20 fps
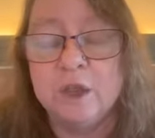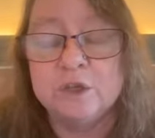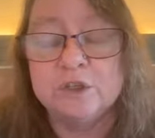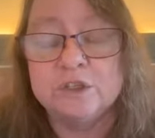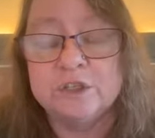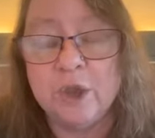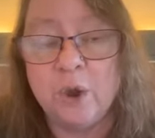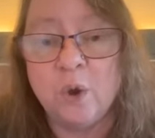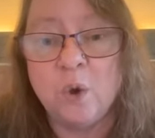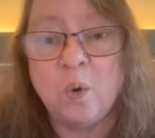
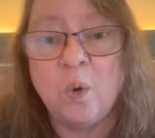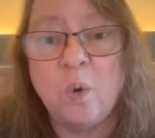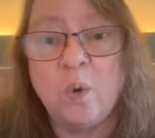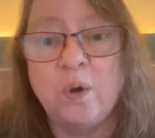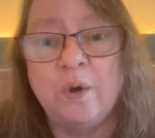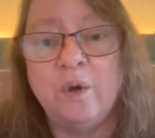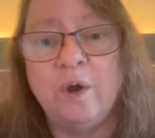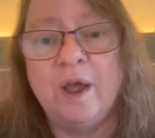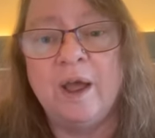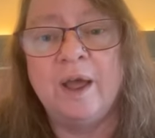
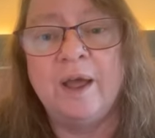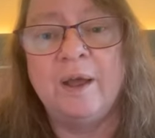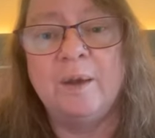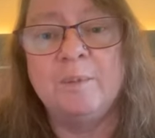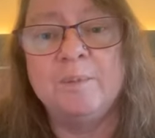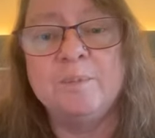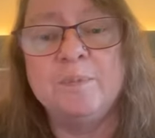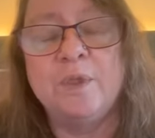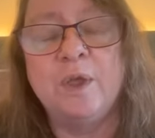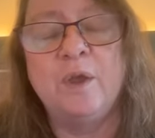So
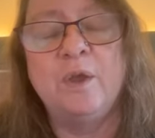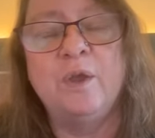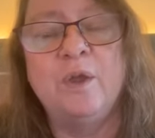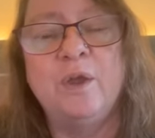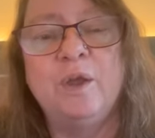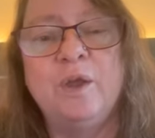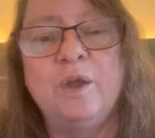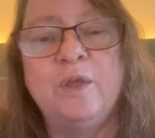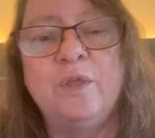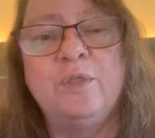um,
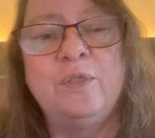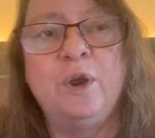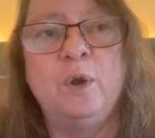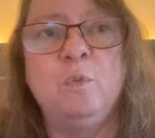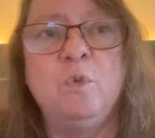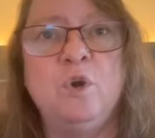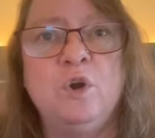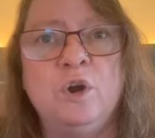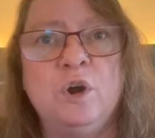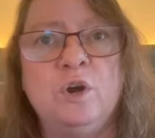there
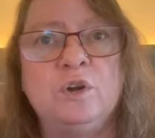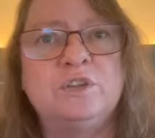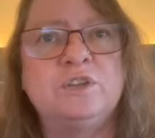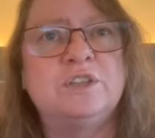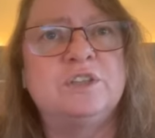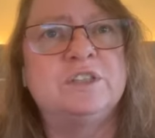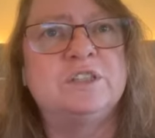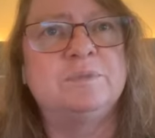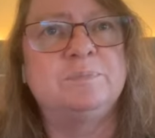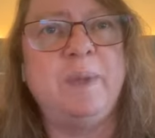were
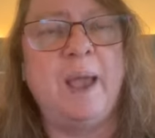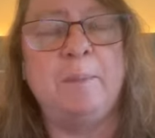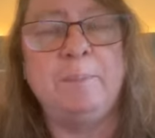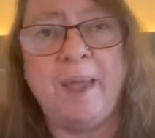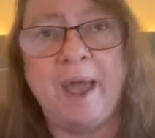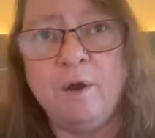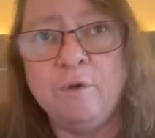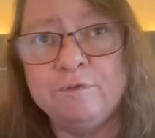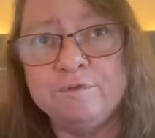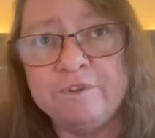
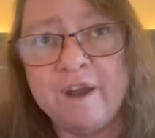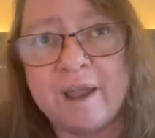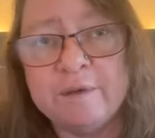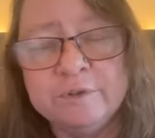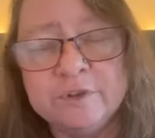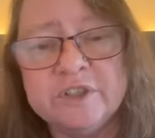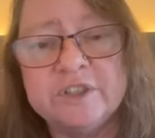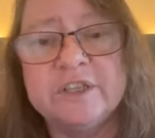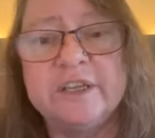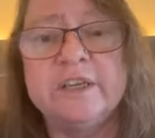about five
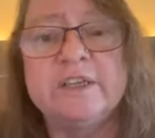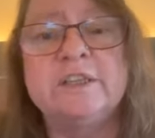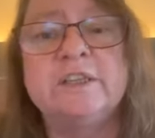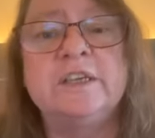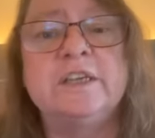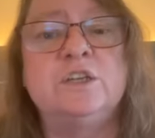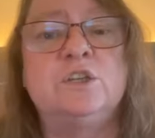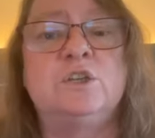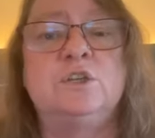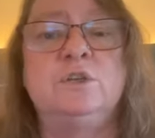or six
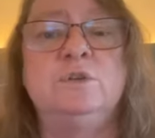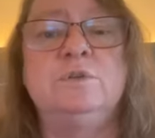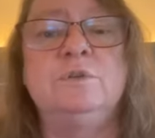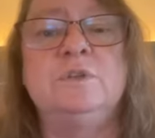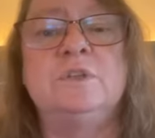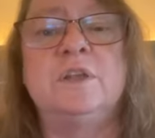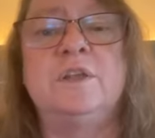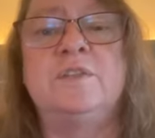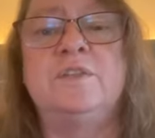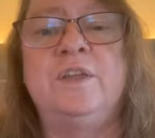
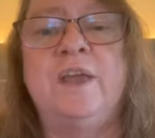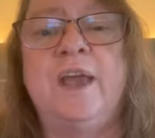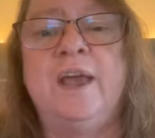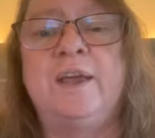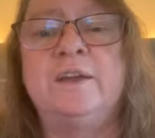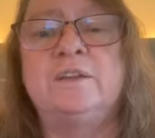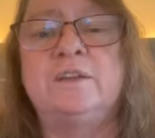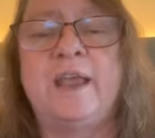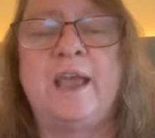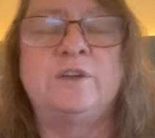issues
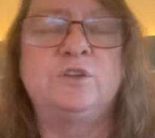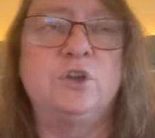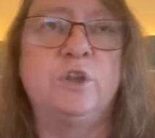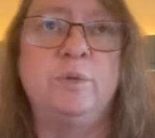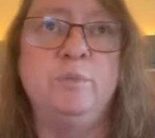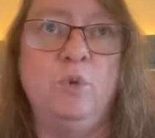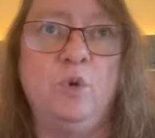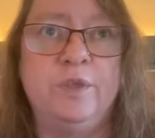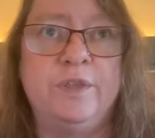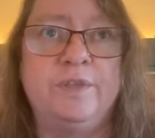that,
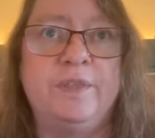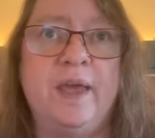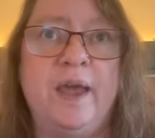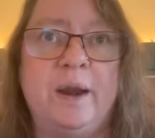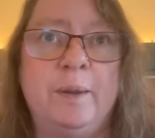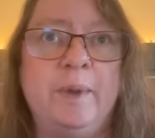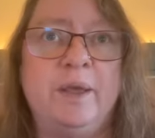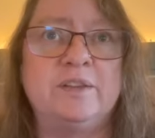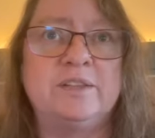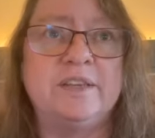actually more than
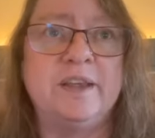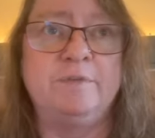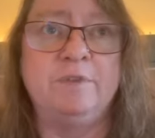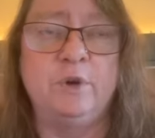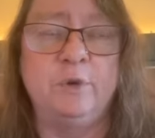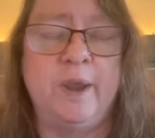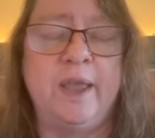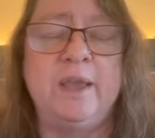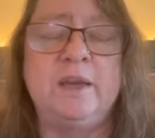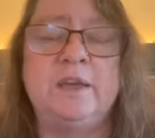that, about
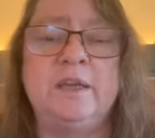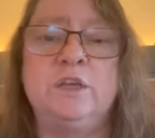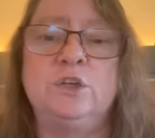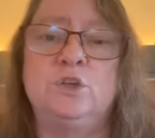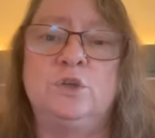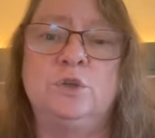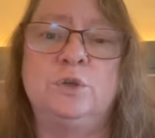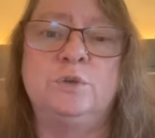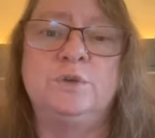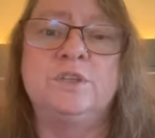seven or eight
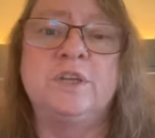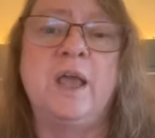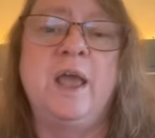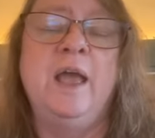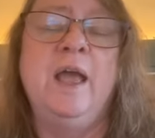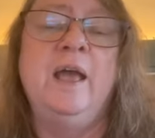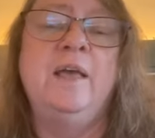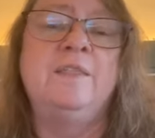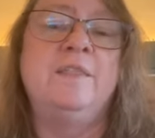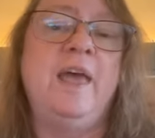issues
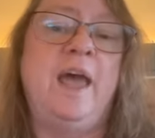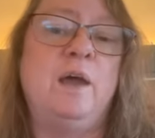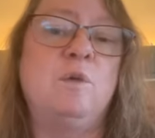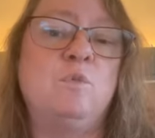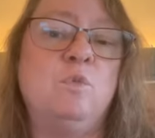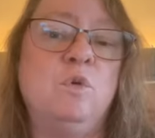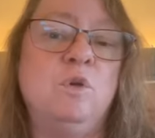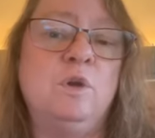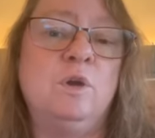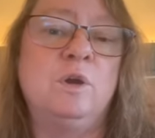
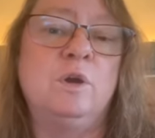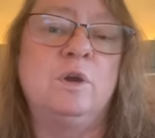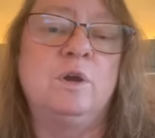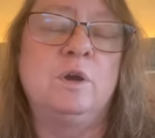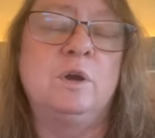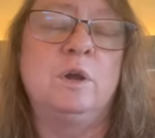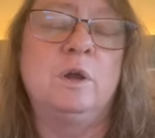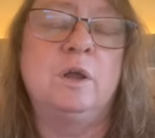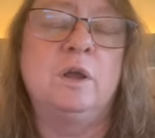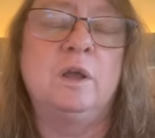that
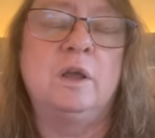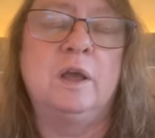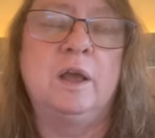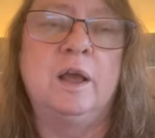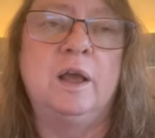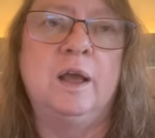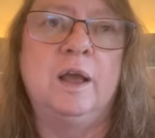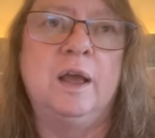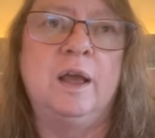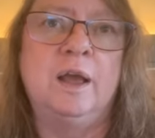were
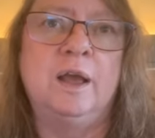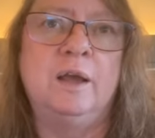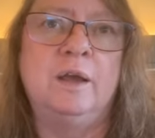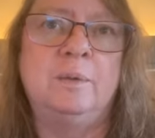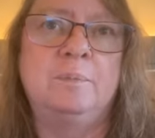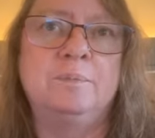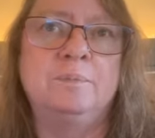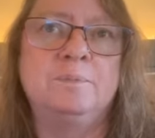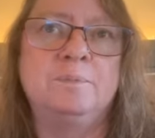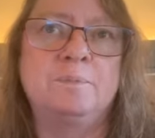
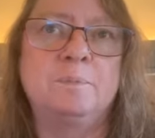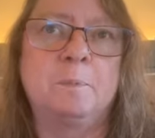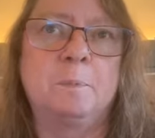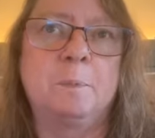um,